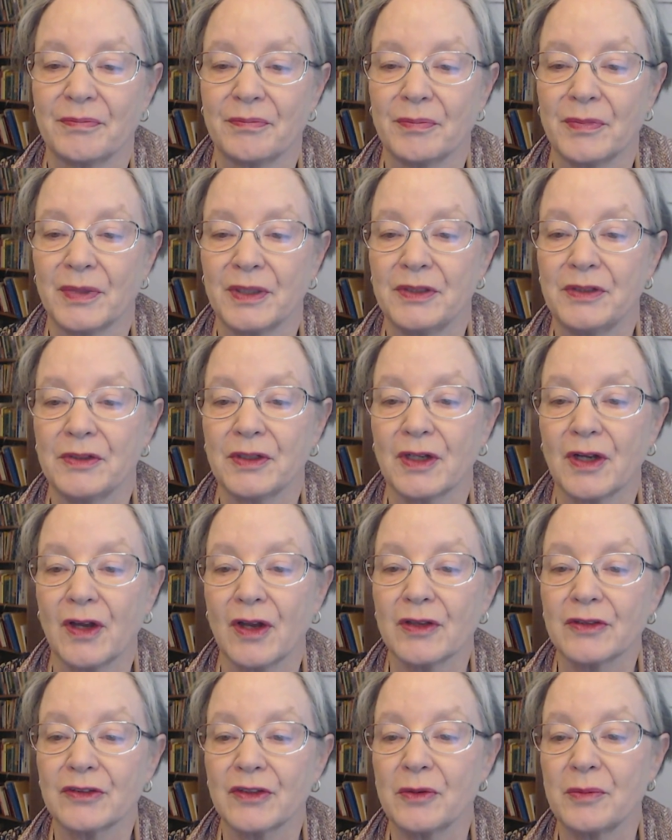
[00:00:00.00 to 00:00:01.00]
But you can
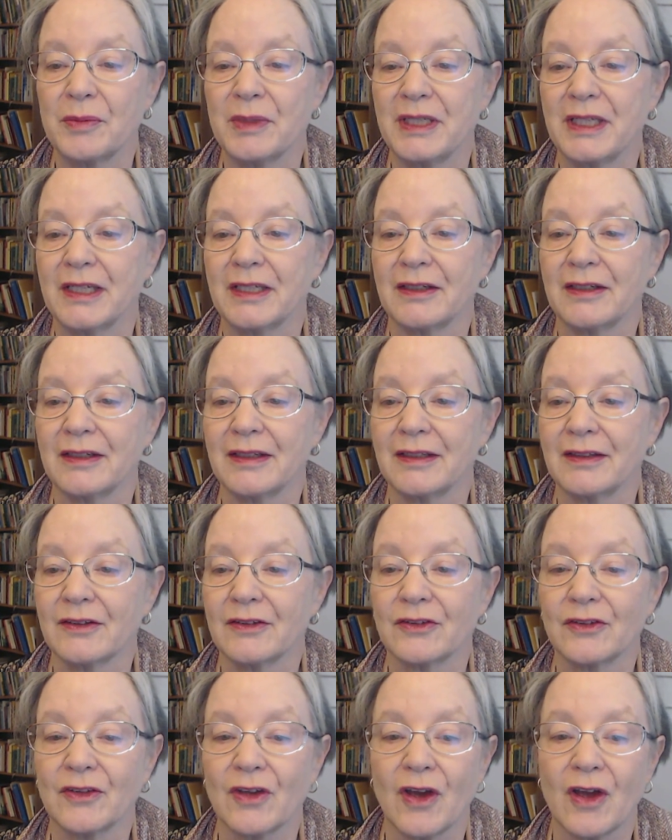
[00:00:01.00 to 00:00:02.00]
also begin to
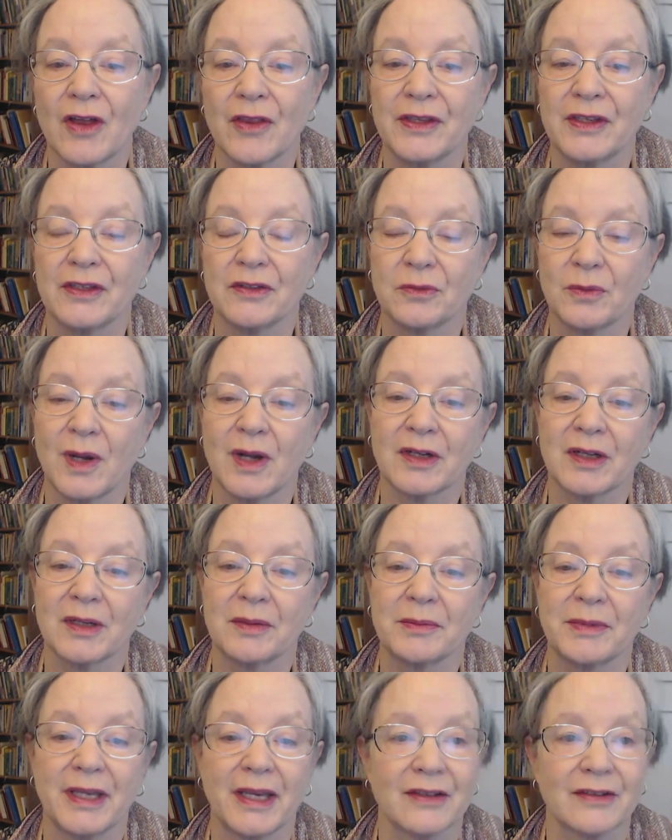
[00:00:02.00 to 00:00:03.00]
install these
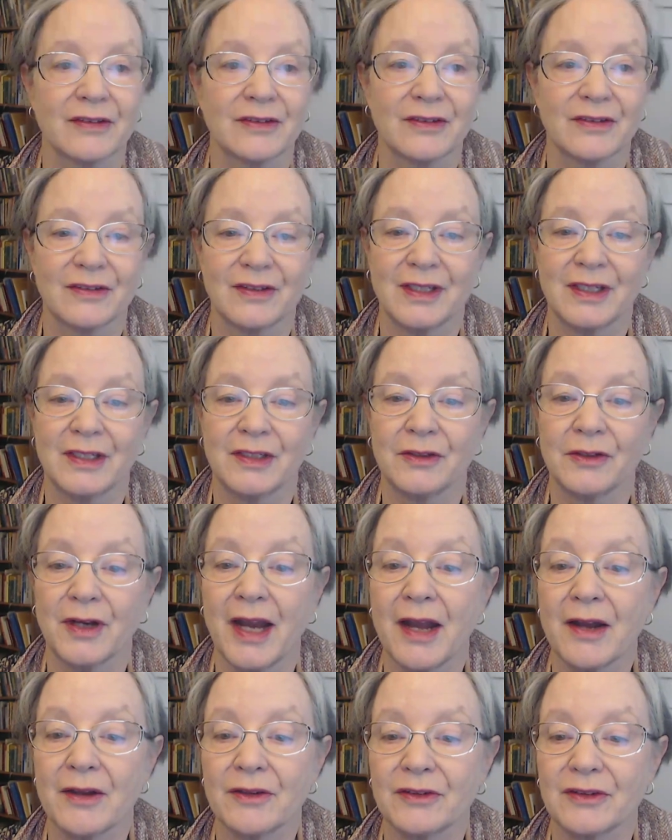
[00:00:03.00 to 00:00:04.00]
welcome guests in your
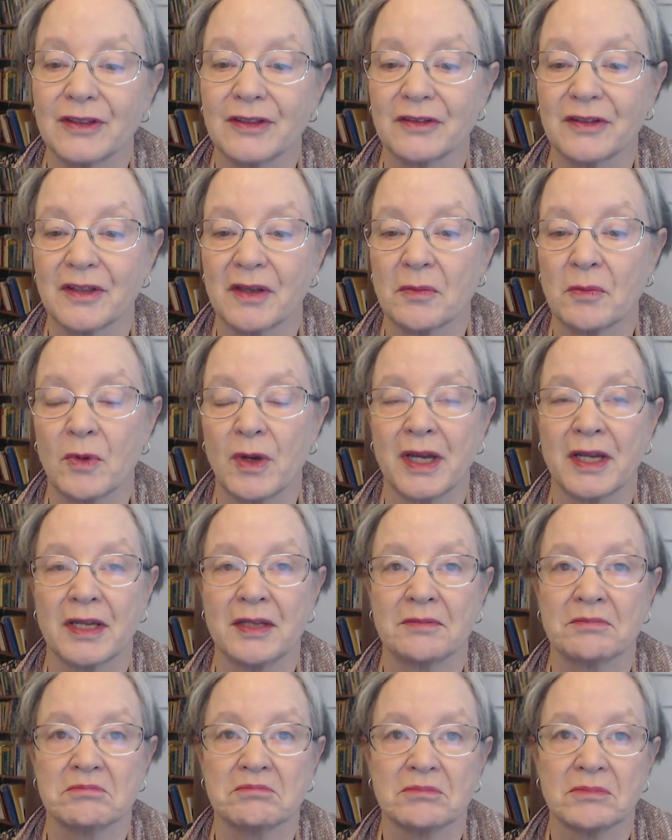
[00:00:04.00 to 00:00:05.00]
house in some way.